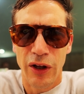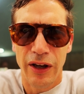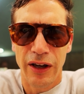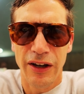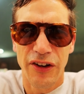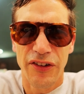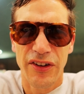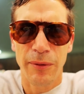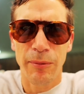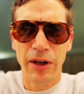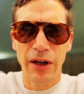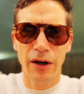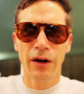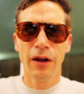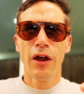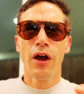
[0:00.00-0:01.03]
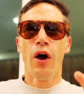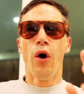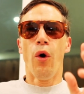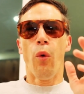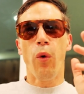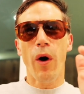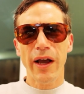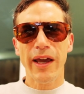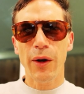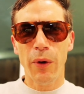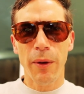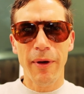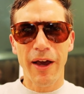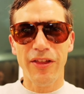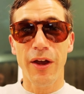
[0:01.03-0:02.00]
Can you see me here? What can
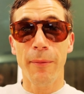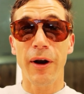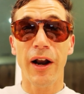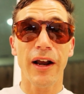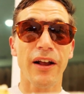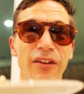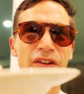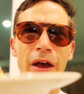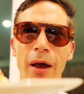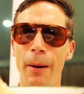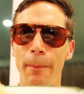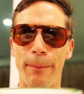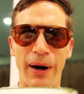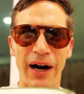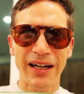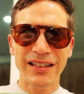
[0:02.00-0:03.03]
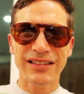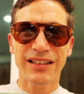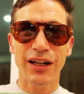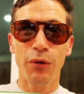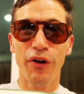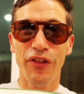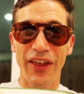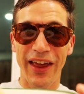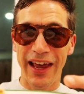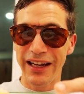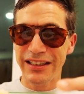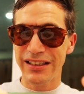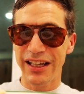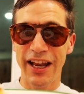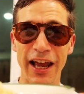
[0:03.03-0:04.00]
we make the Americans? Pasta with
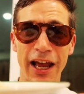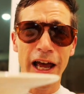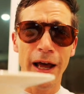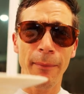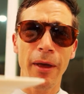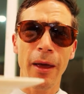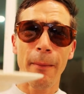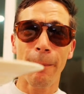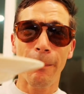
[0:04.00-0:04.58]
eggs and ham.